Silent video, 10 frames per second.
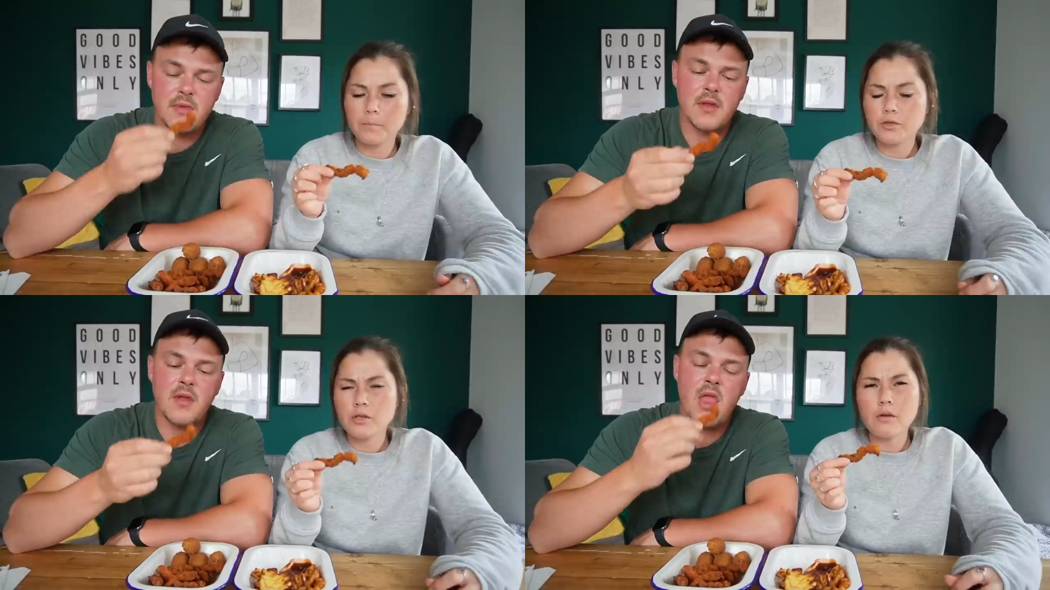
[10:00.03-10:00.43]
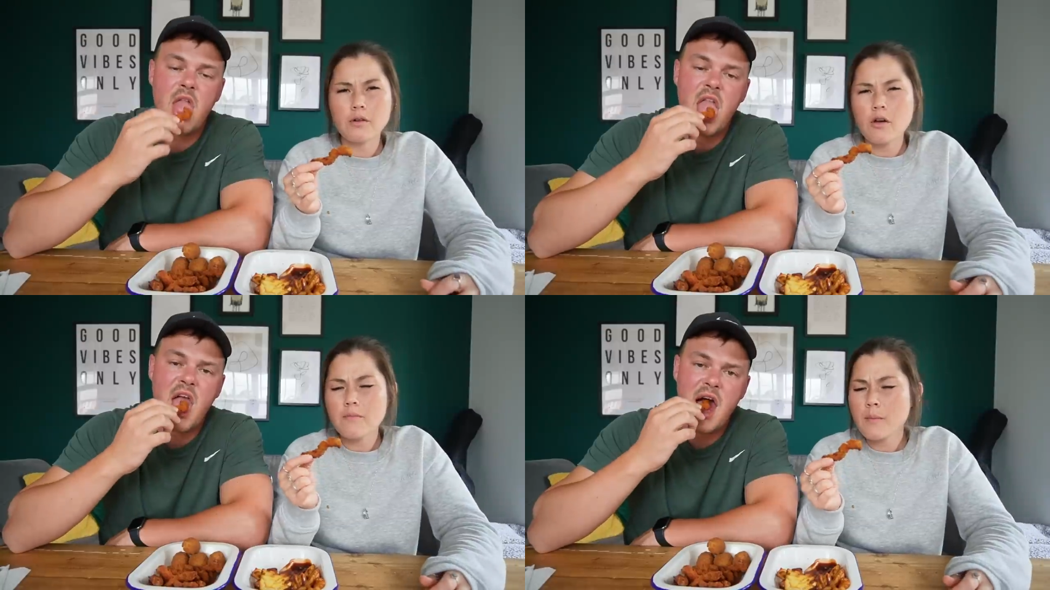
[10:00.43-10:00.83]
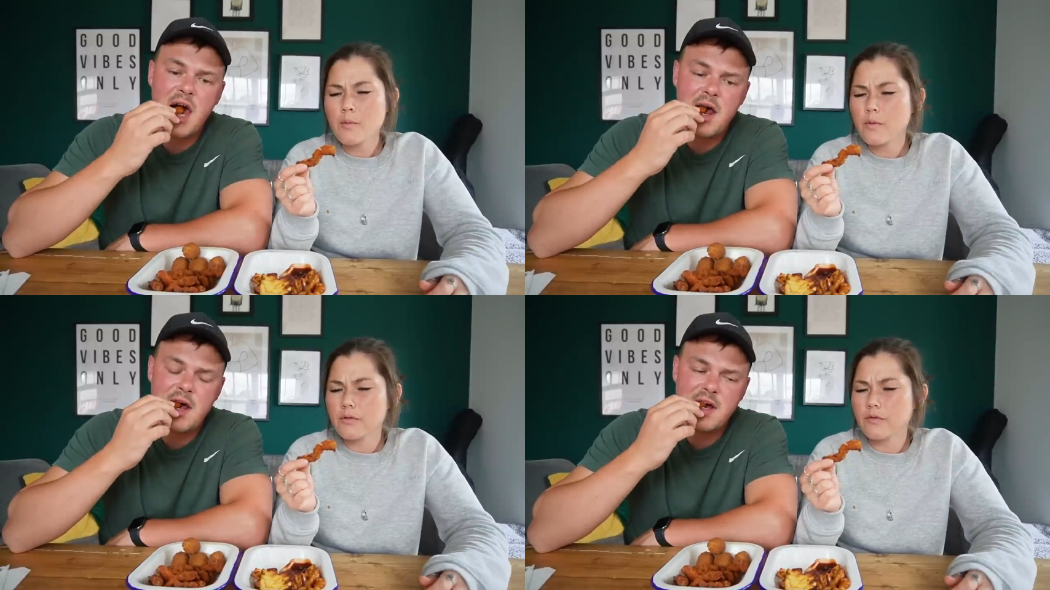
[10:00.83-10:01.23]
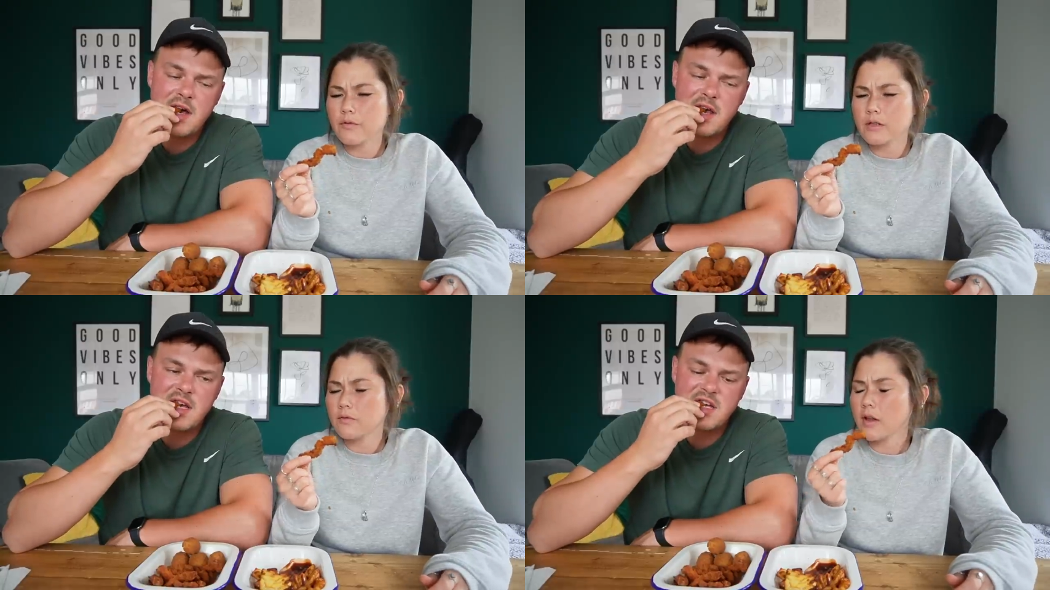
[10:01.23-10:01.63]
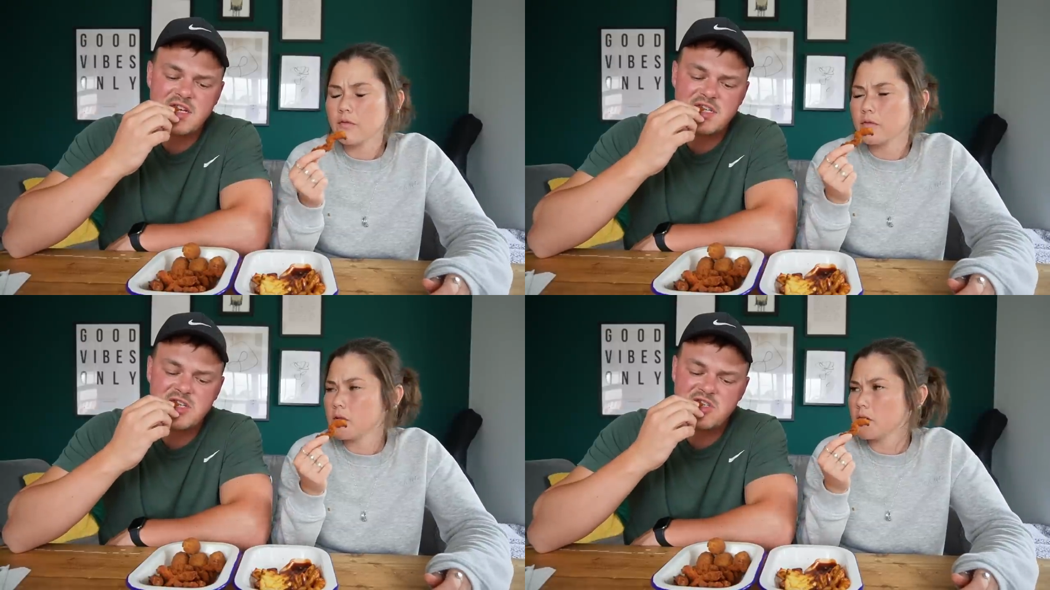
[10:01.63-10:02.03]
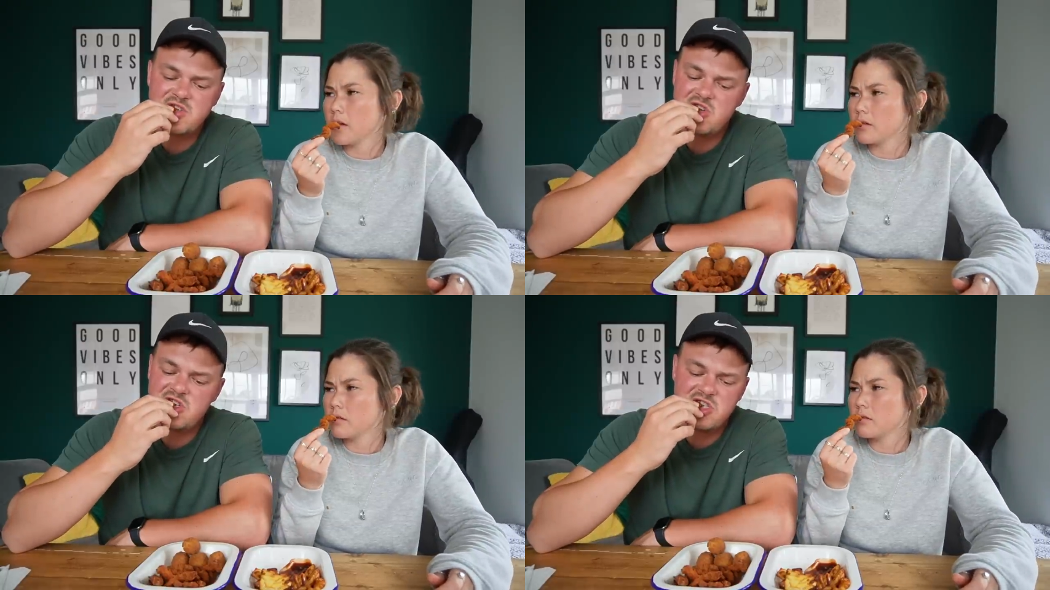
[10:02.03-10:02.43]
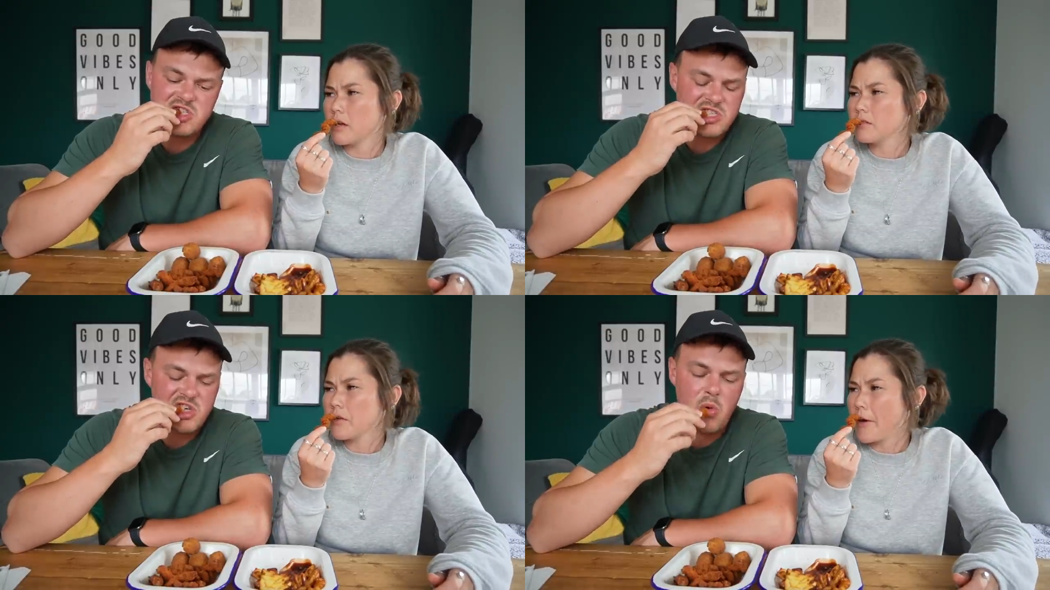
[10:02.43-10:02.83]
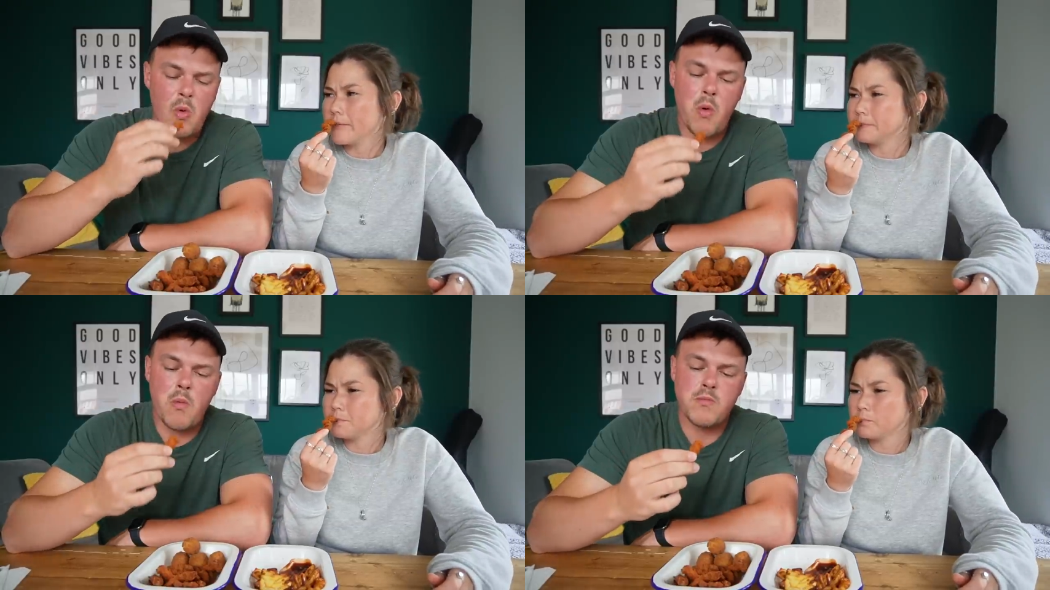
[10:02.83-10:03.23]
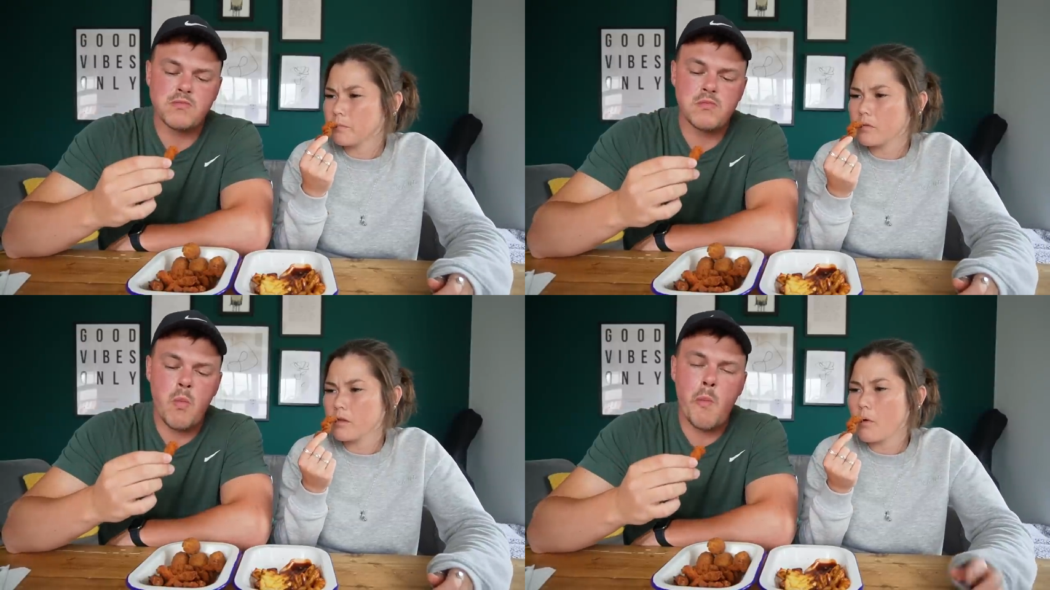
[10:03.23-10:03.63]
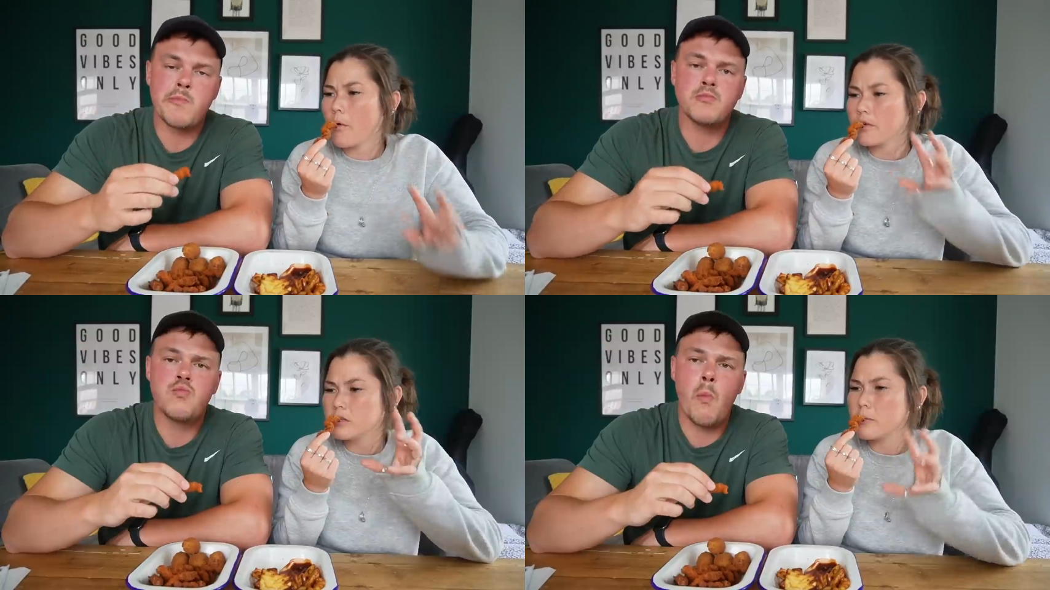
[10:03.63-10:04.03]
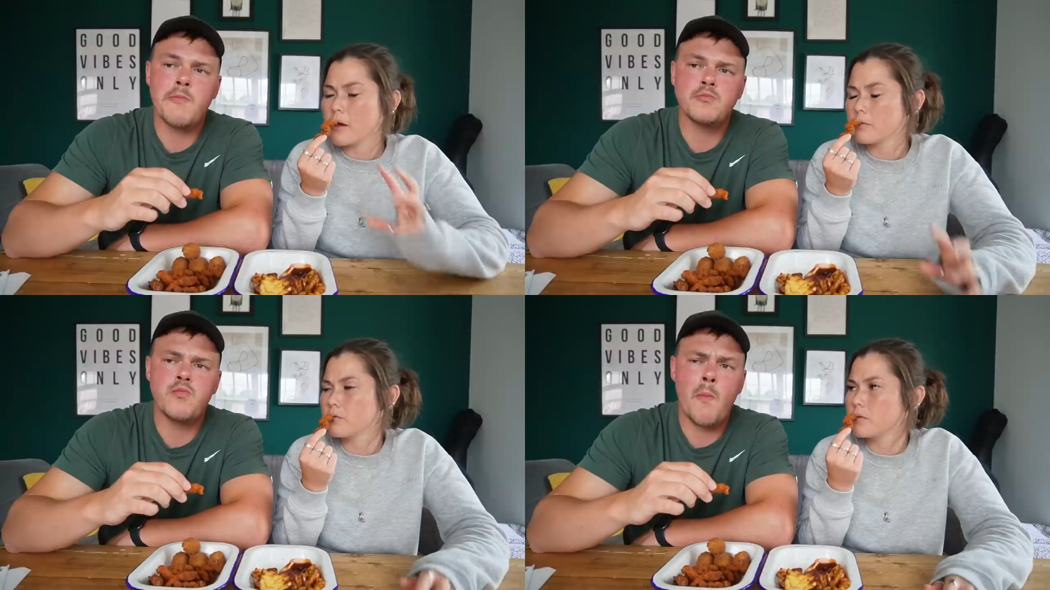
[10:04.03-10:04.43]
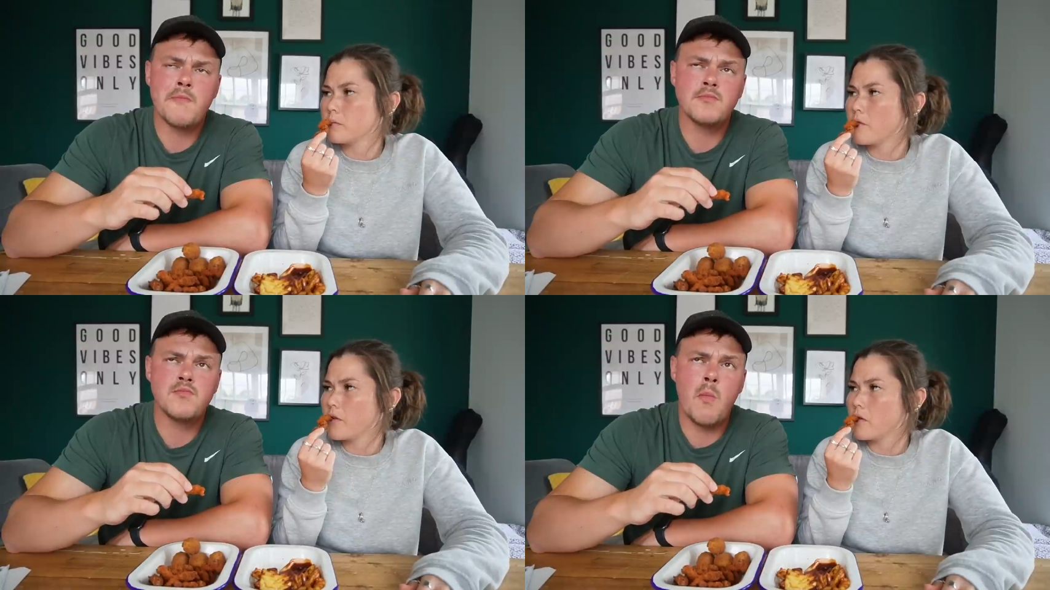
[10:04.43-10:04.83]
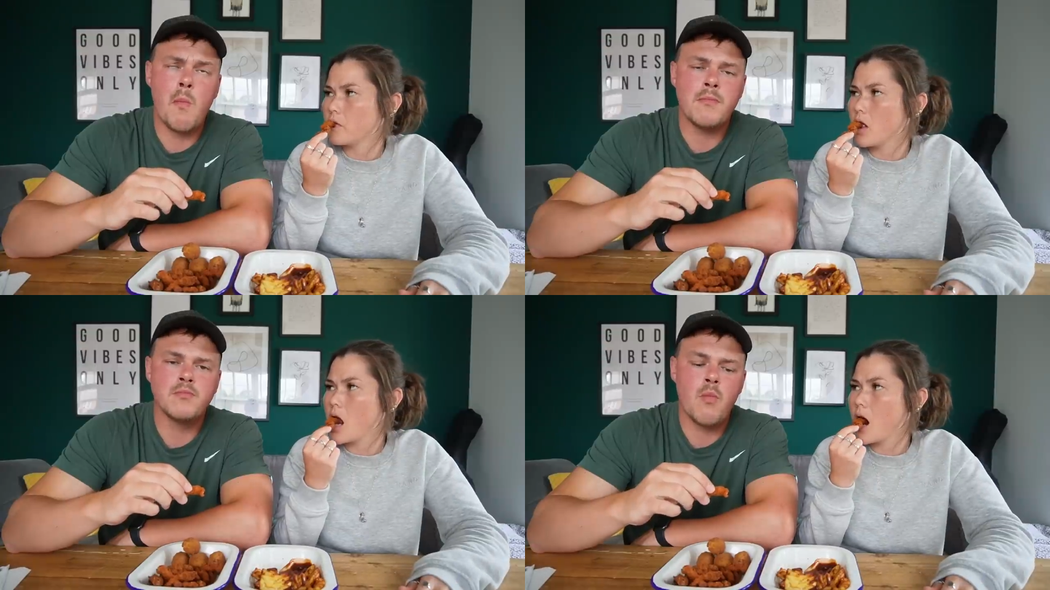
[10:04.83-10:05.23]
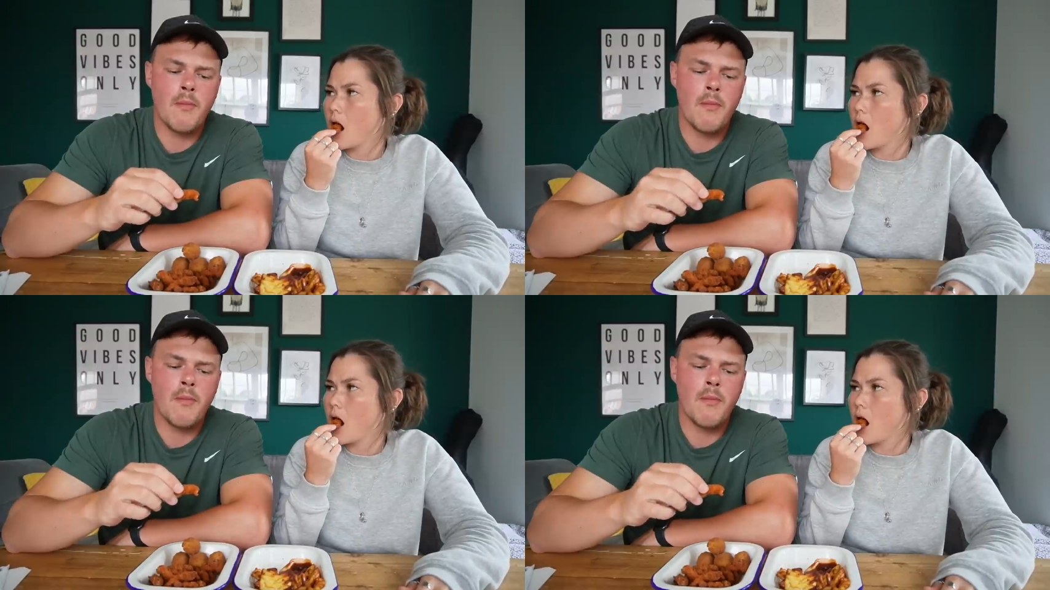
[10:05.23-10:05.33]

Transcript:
Speaker 1: Do you know, I can't remember what the, this flavour of Nik Naks tastes like. The orange pack was always my favourite.